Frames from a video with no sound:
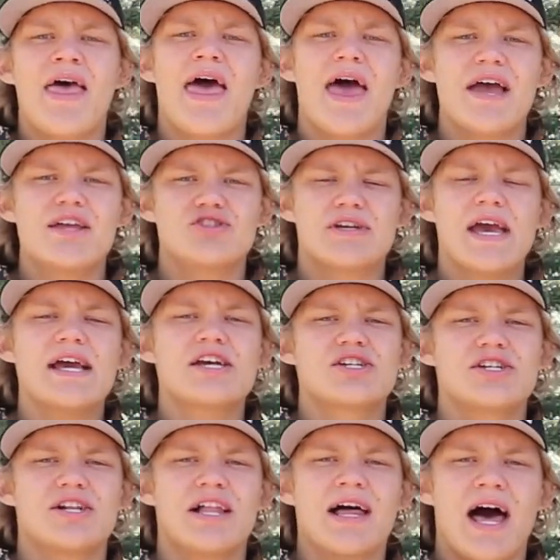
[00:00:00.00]

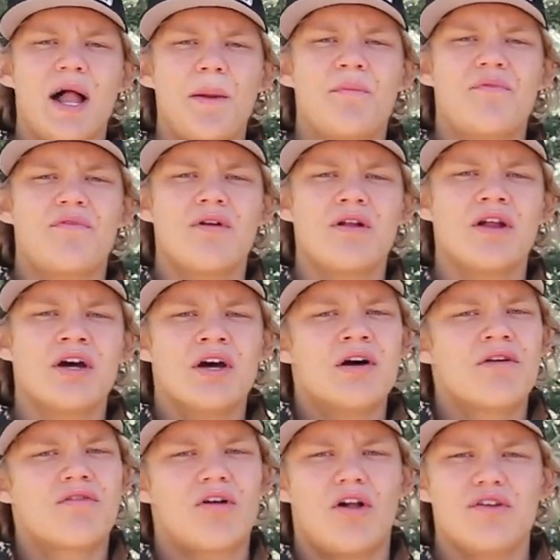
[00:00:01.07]
educational, helpful
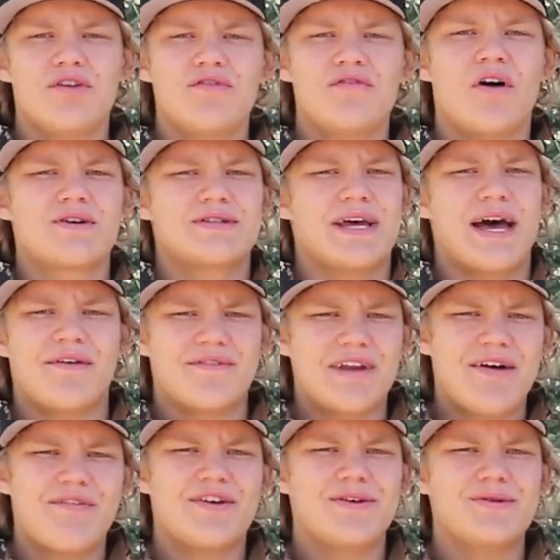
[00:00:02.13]
for all you folks that have
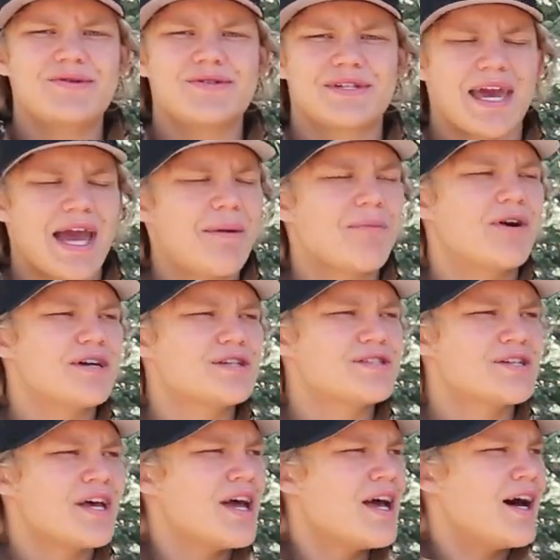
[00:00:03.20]
never used
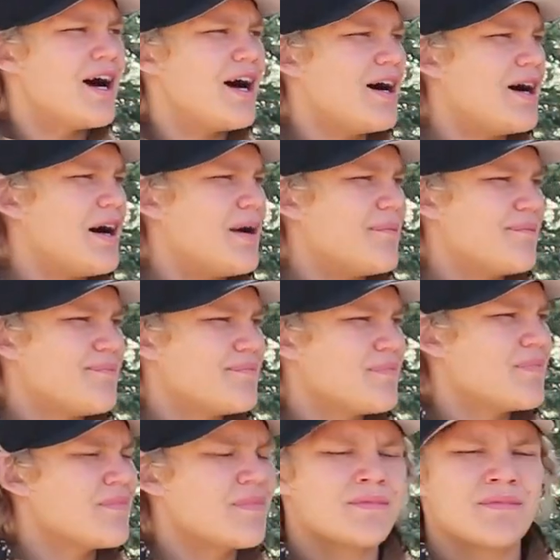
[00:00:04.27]
cameras. I
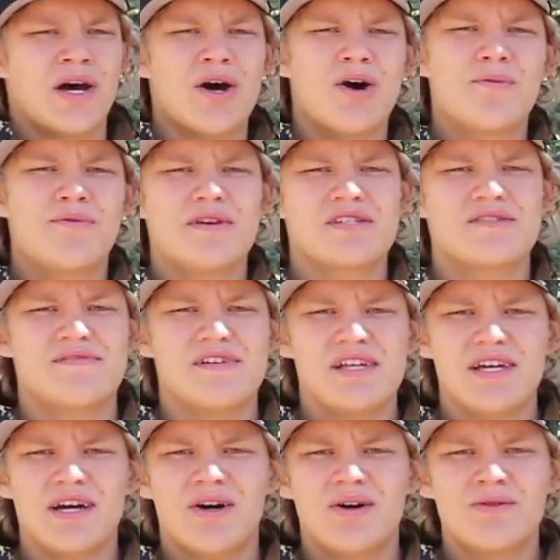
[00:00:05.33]
hope this
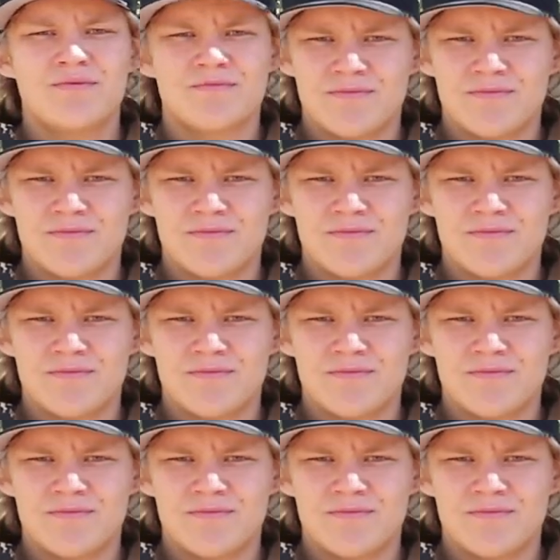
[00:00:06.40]
video